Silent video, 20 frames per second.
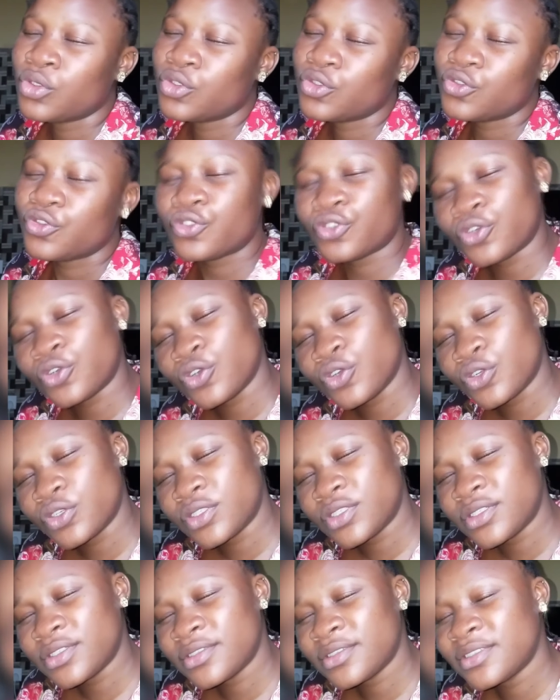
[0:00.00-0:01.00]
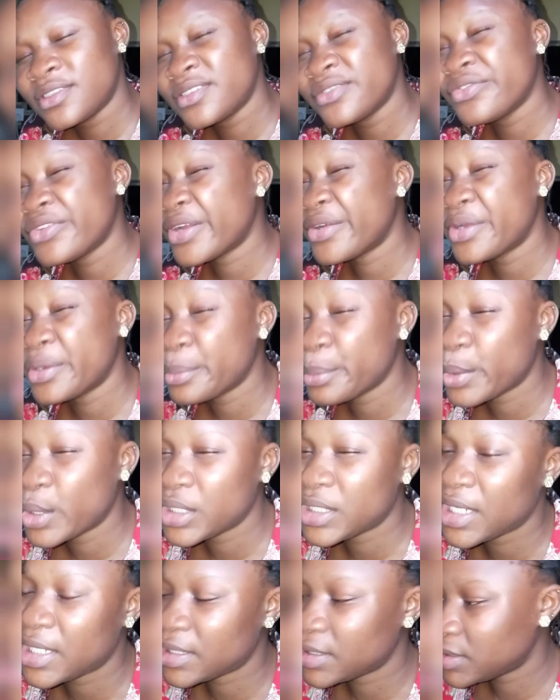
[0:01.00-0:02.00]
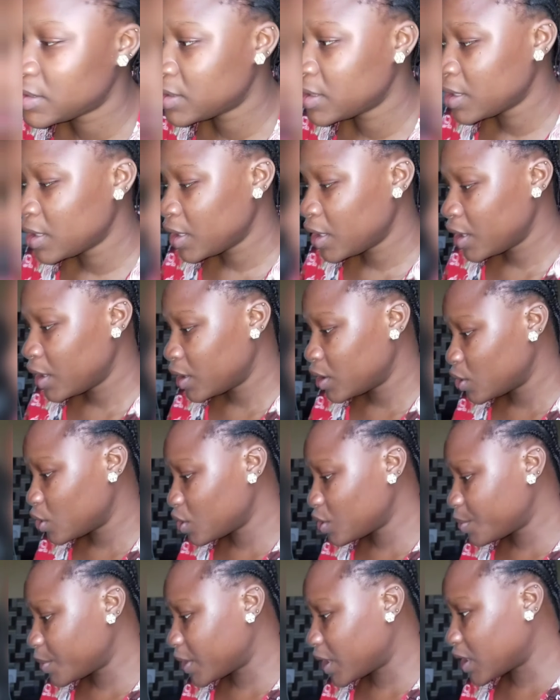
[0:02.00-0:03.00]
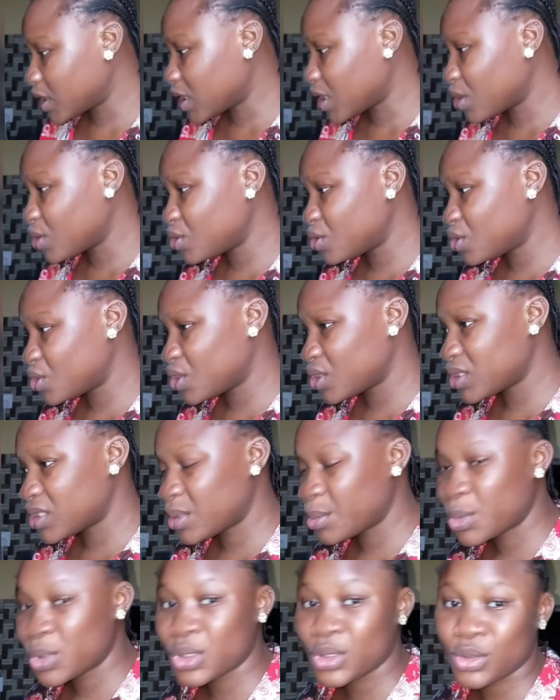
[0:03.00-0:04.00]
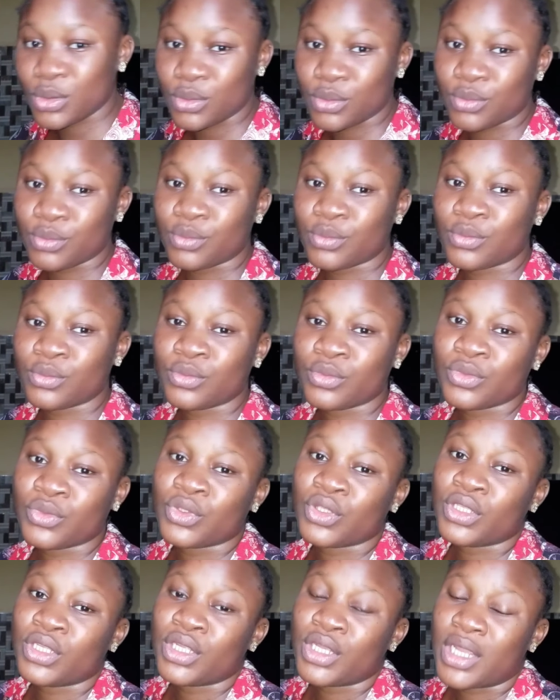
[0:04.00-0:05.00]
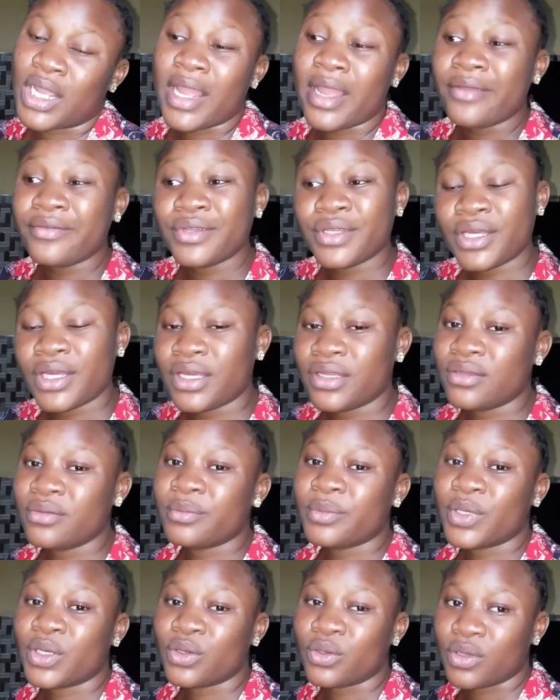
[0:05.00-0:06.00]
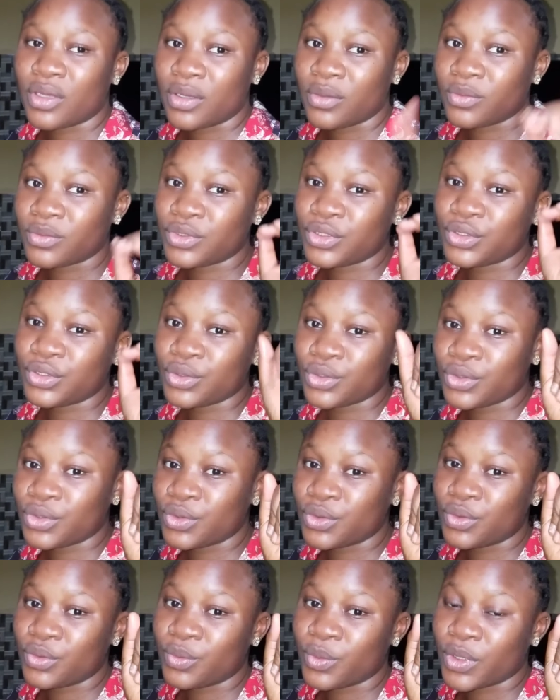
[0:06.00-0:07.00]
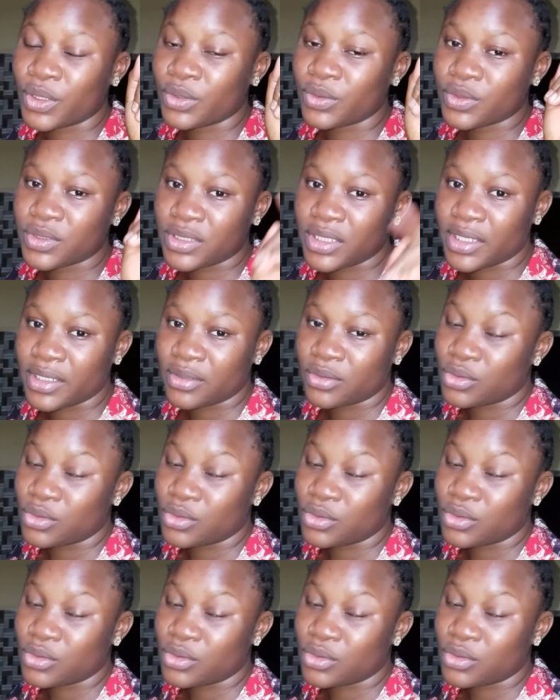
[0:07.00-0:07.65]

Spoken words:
drugs. It's very important. Those prenatal drugs, I have it here, but I'll show you what it looks like